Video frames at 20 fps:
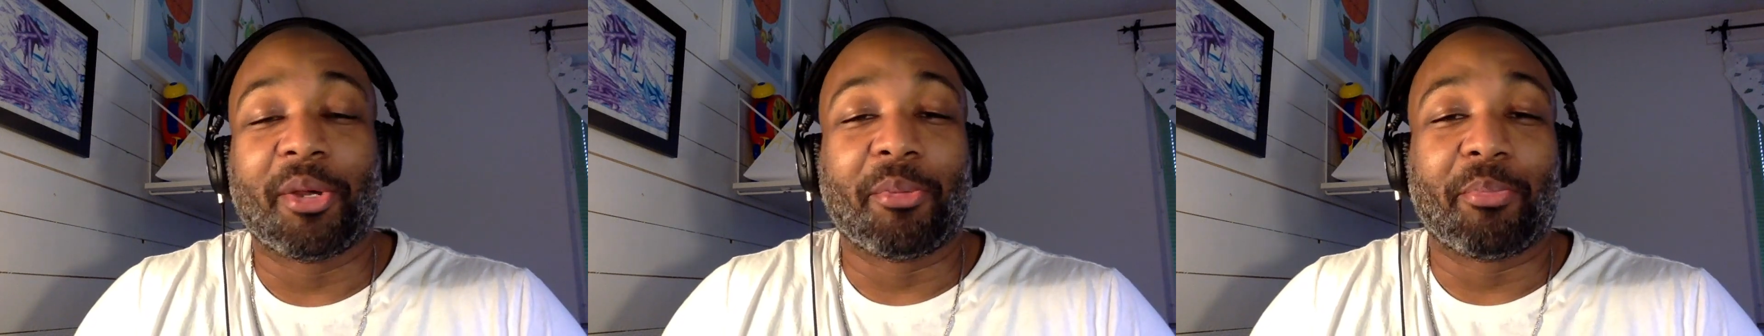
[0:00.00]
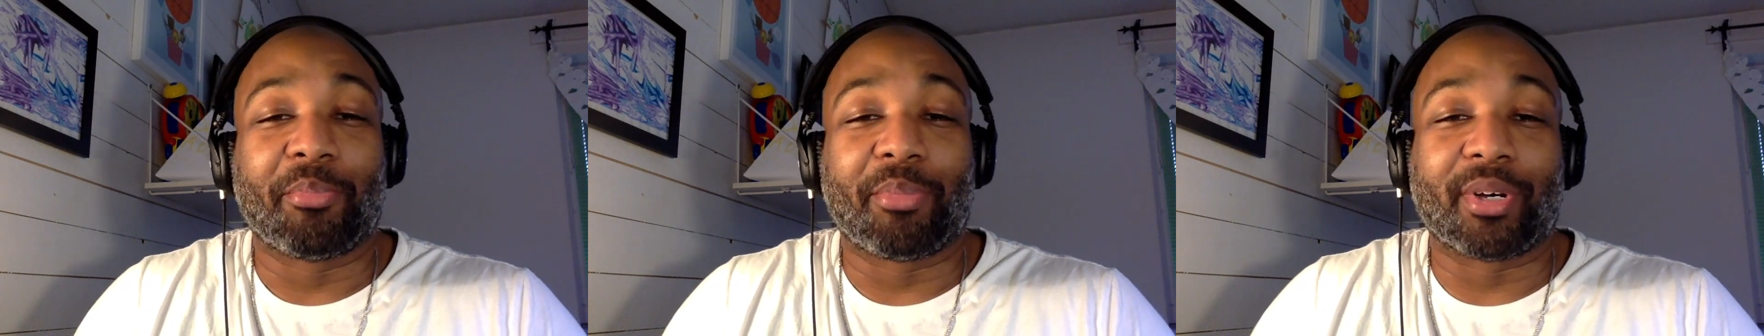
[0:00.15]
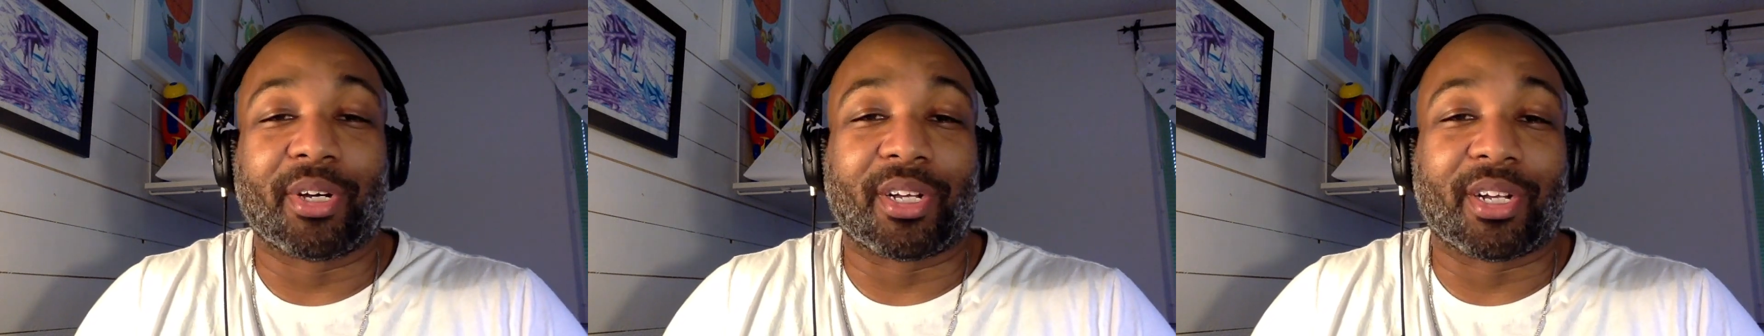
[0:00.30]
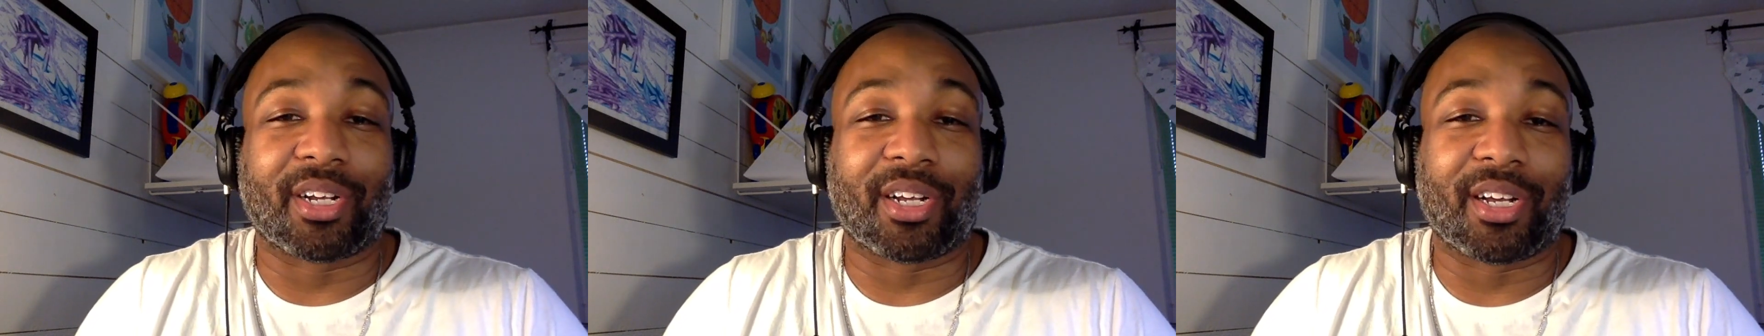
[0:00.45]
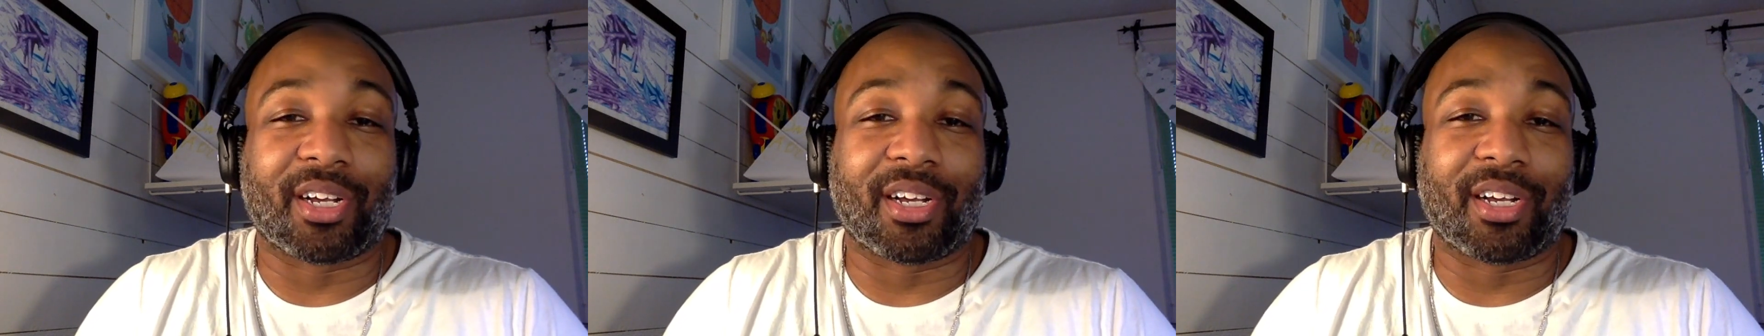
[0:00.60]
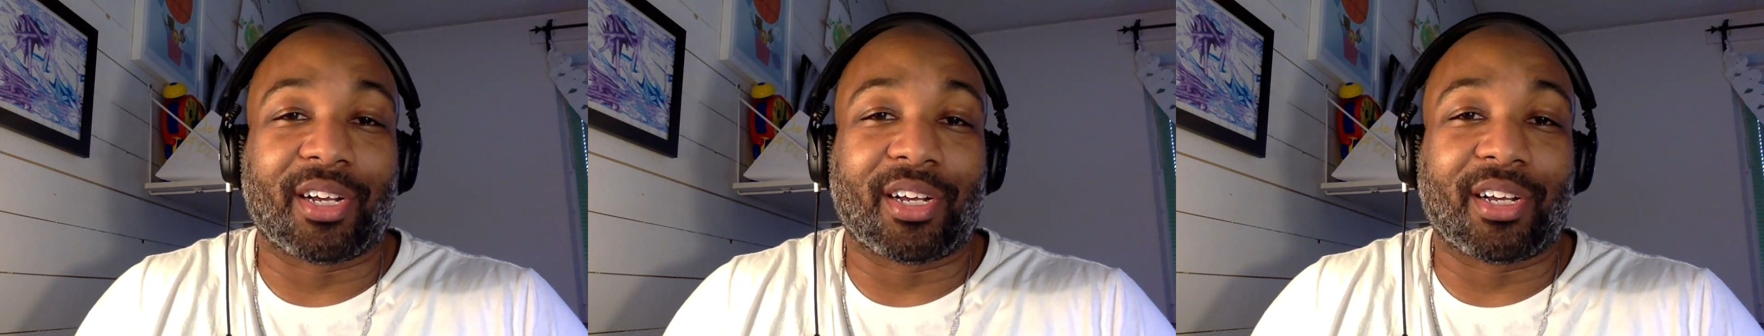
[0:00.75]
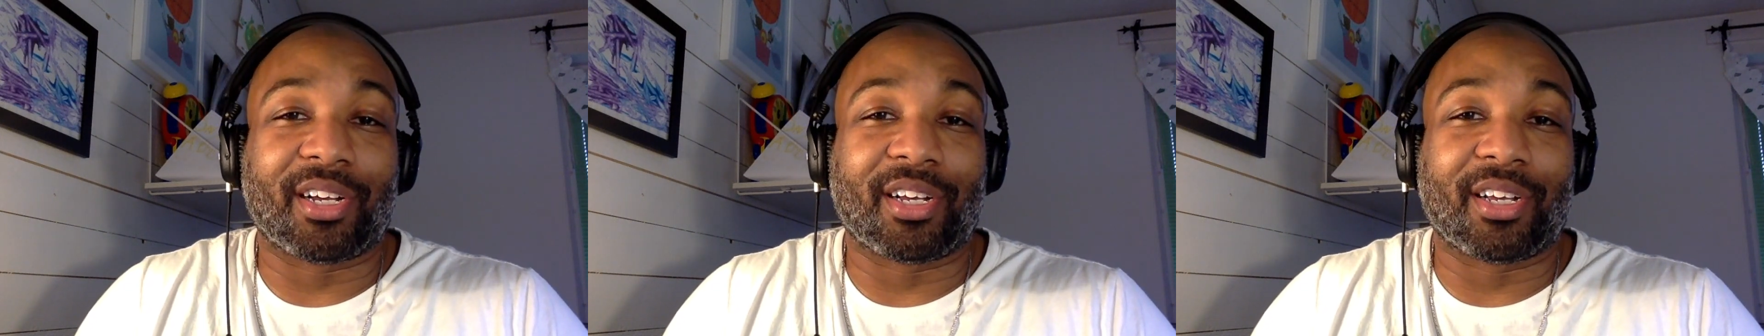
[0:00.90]
but
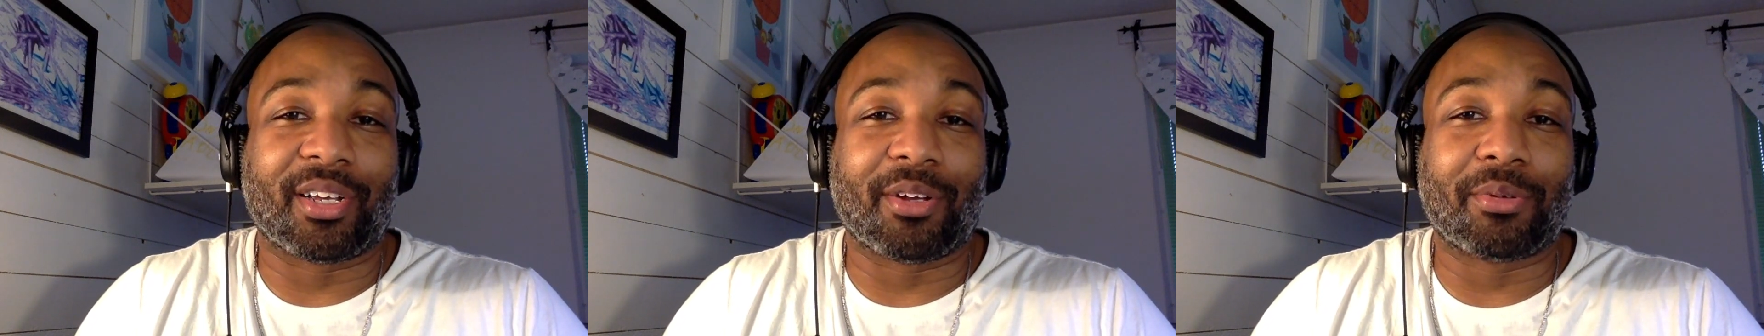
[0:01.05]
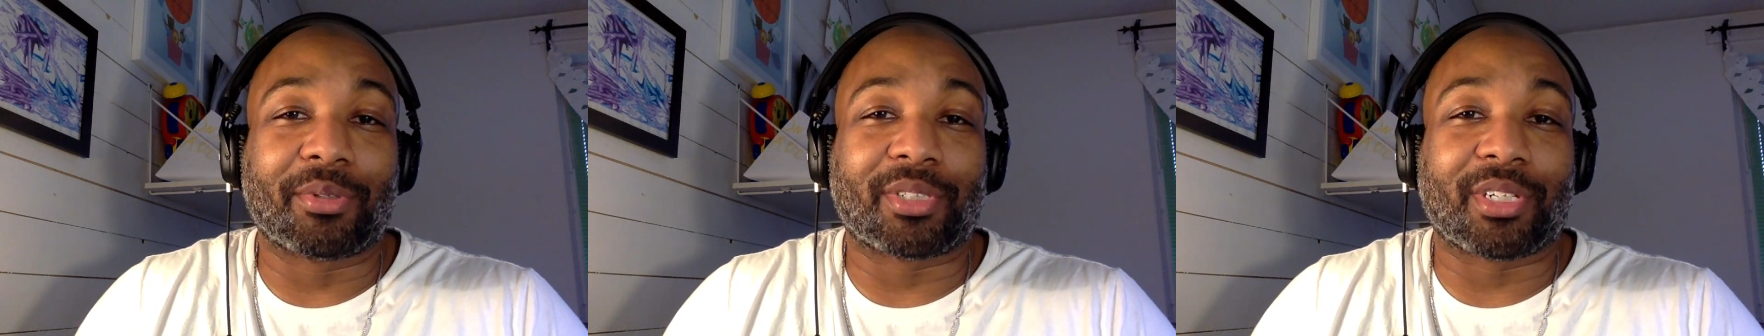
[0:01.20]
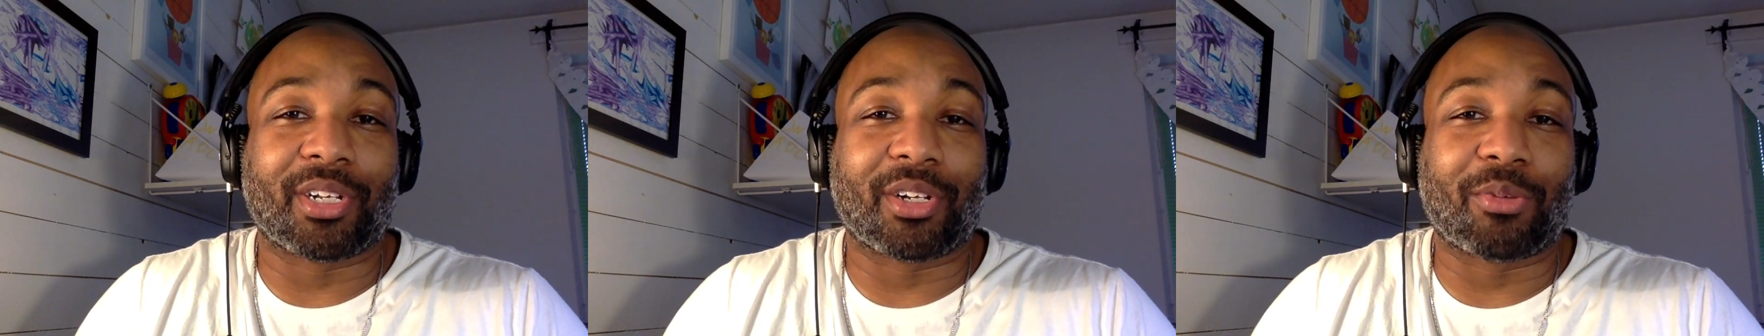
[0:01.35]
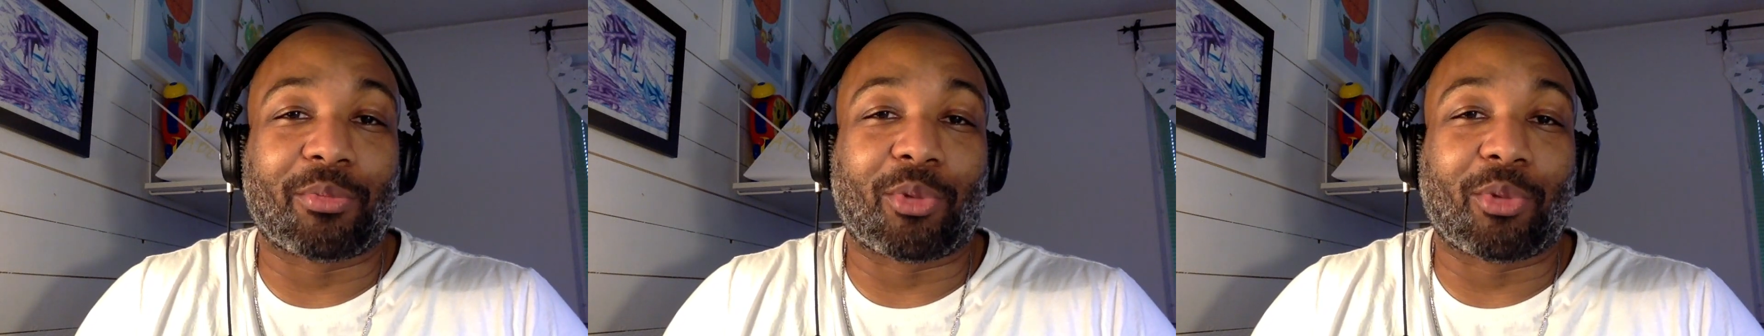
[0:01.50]
it was a little